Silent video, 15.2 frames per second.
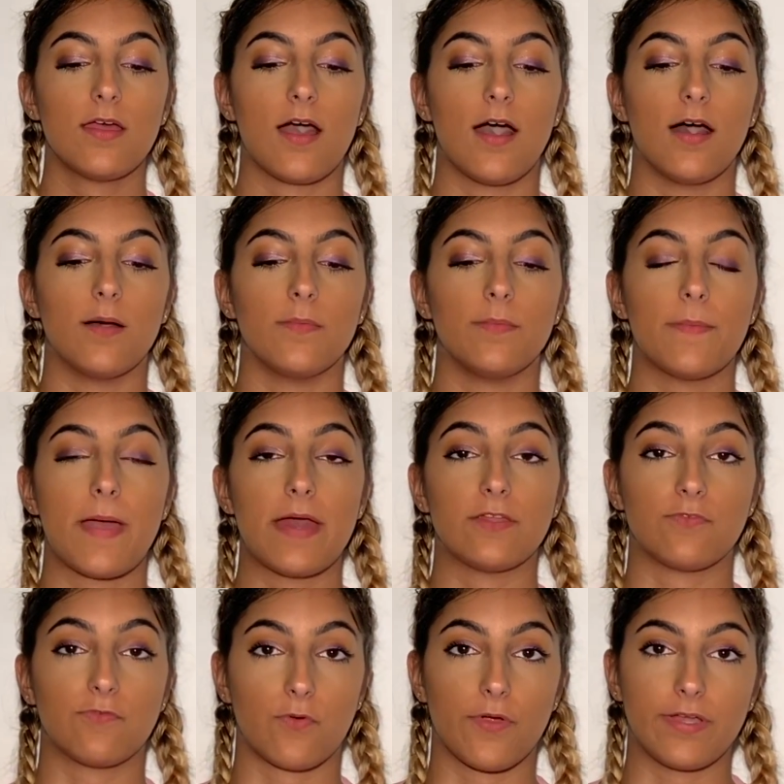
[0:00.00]
and
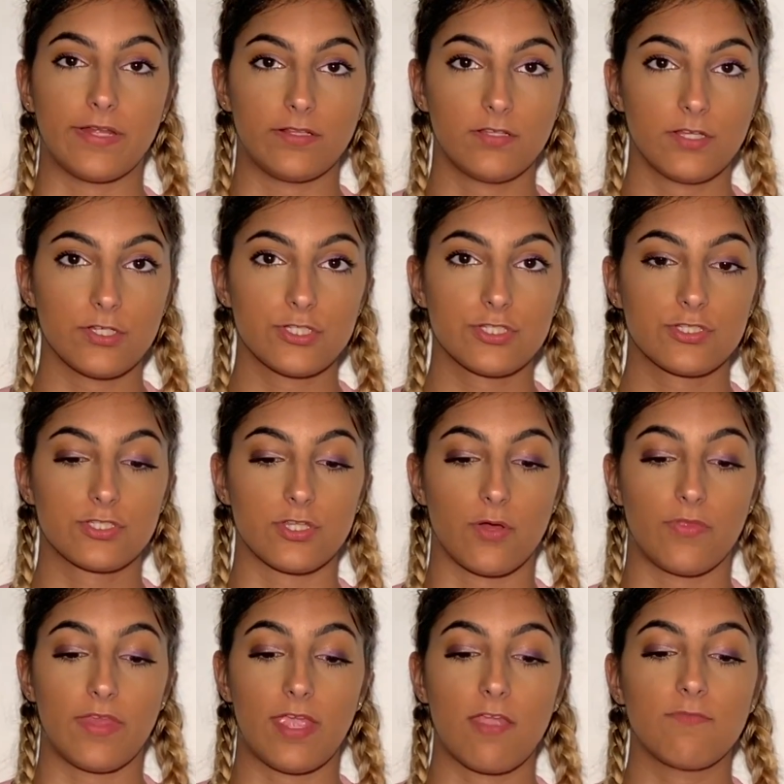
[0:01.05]
a 4 in English,
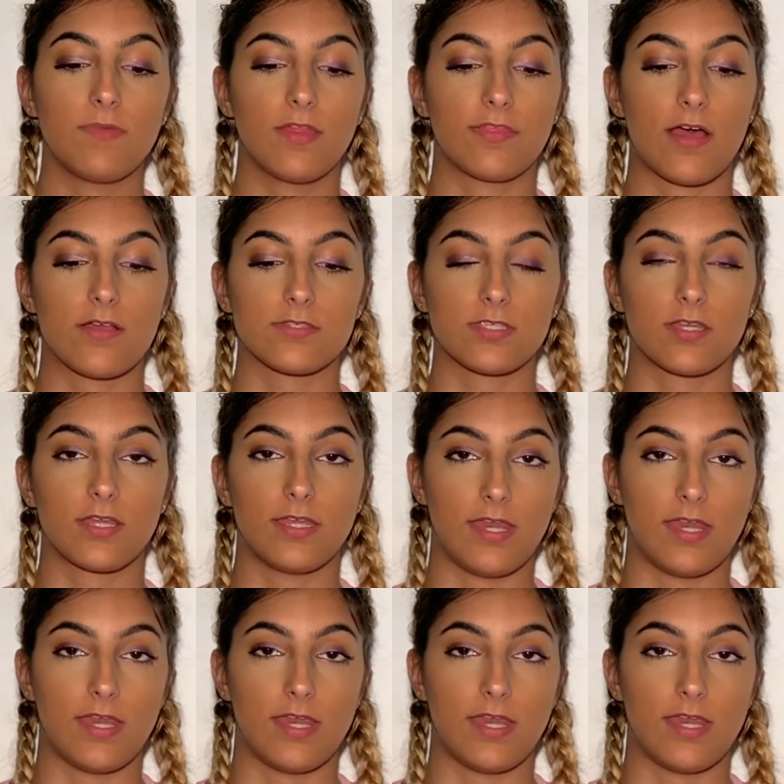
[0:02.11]
so they gave me a 1,000